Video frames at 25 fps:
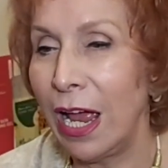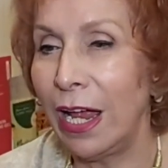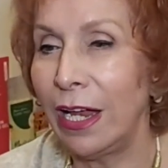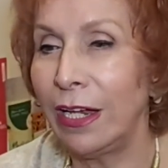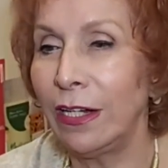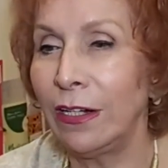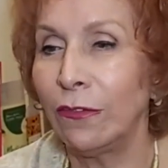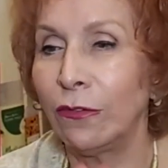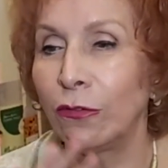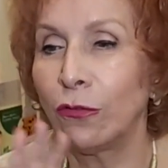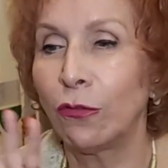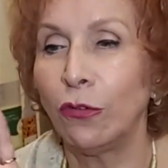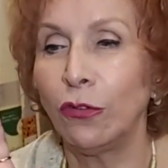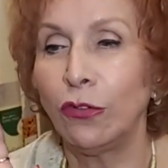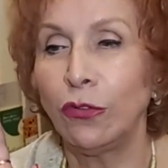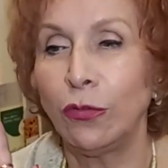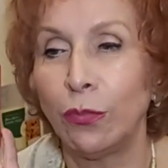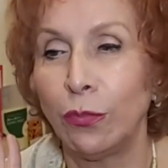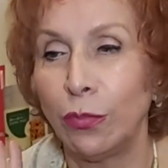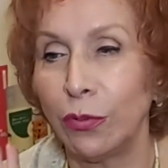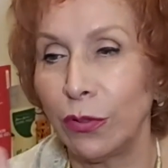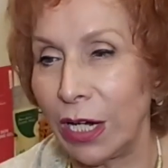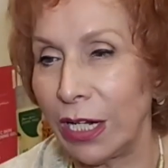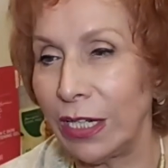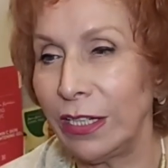and of course
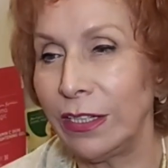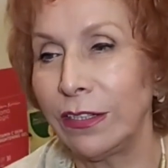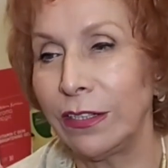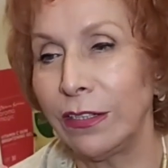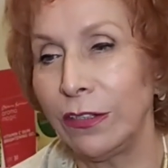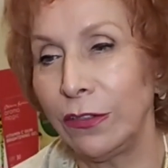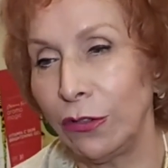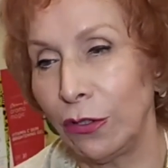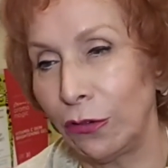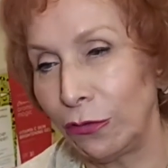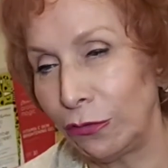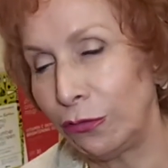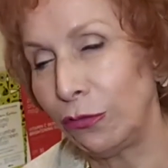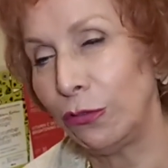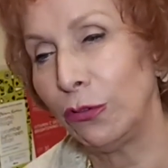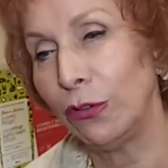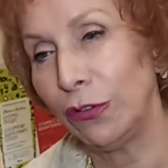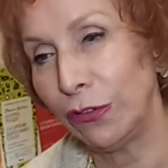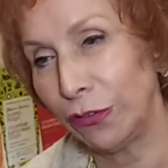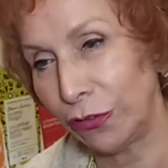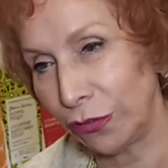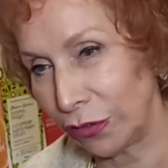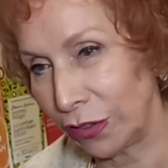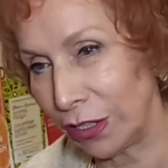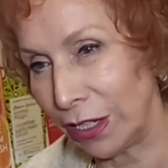brighten your
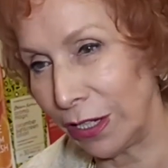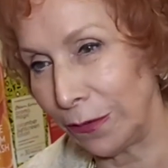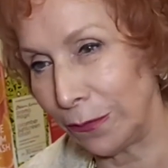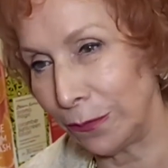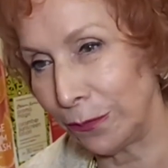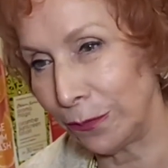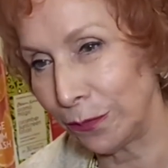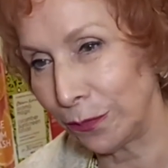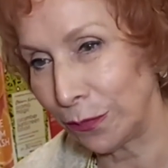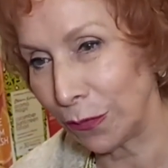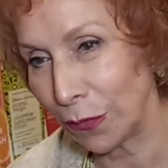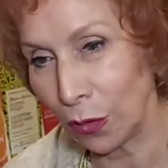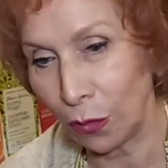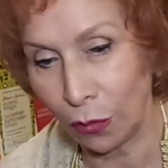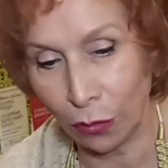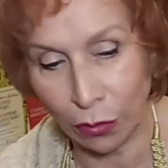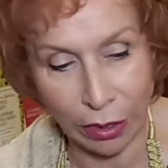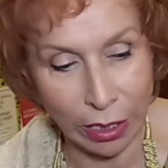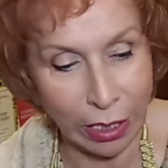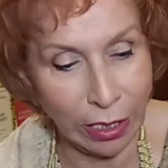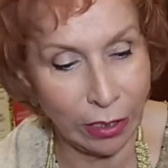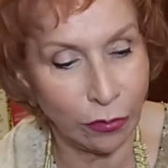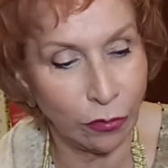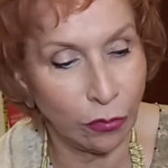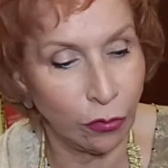full skin.
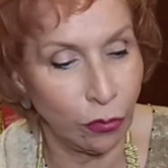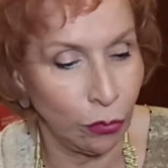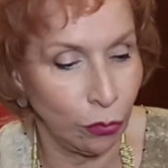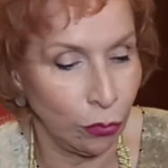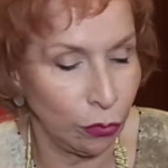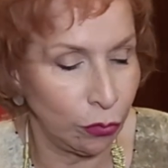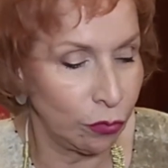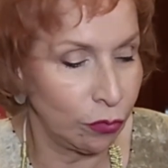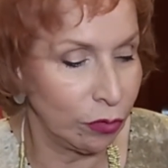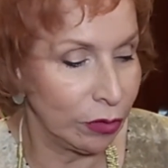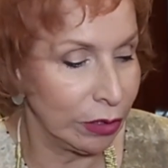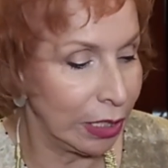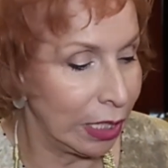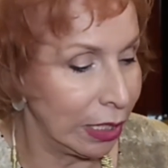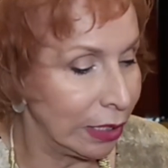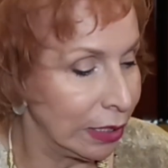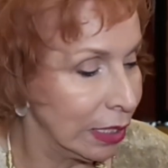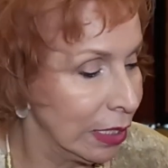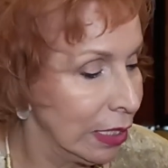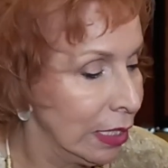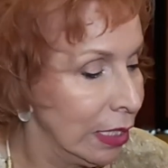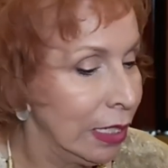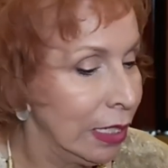Okay, it's used for that.